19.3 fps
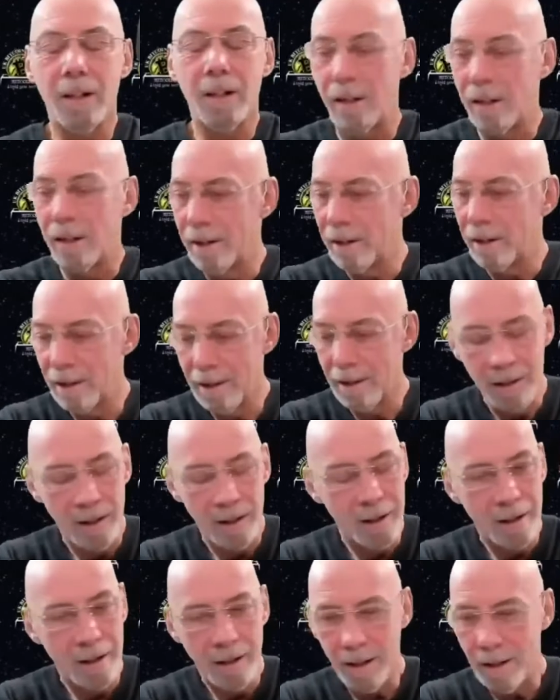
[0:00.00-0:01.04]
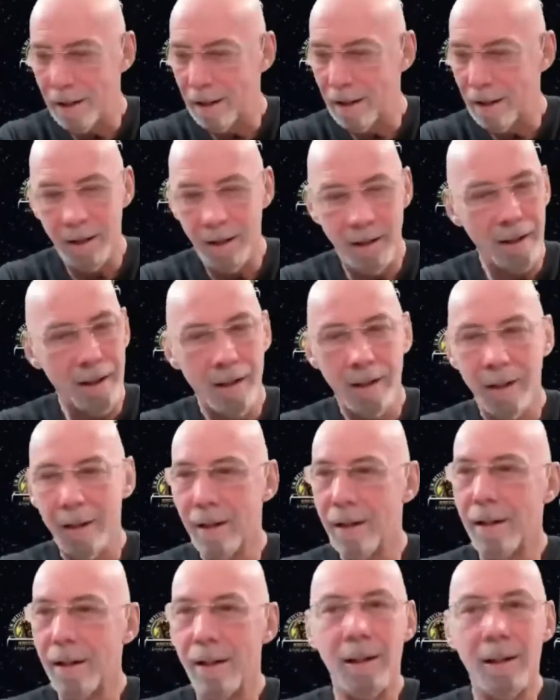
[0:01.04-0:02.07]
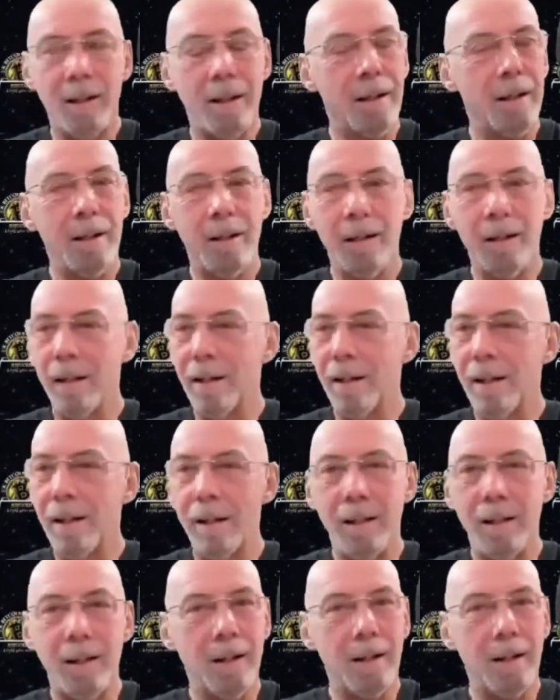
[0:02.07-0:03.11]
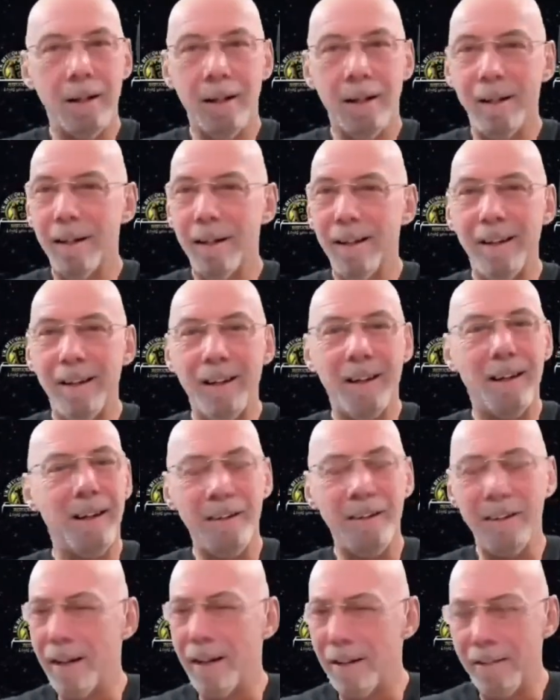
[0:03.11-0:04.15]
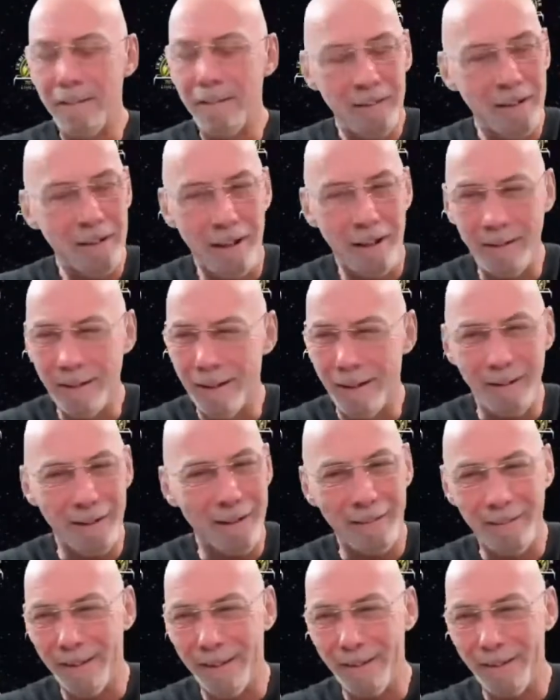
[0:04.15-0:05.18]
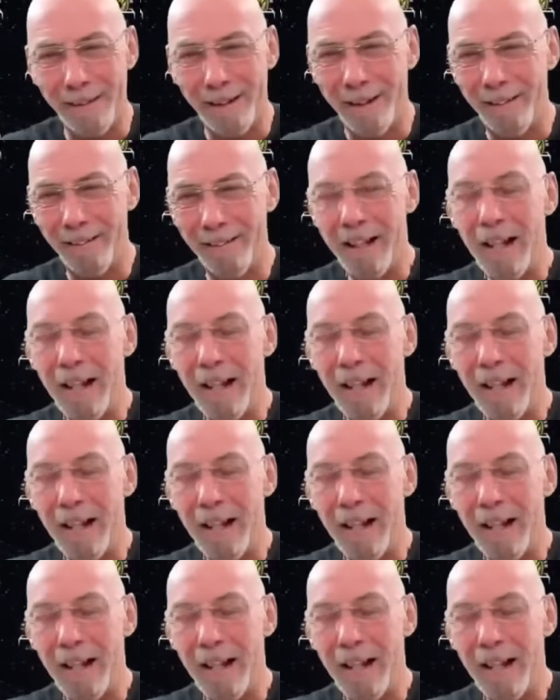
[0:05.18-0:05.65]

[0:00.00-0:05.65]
Snake." That's all you'd have to play, and I was like, "Oh Oh no, no, no, no, no, no!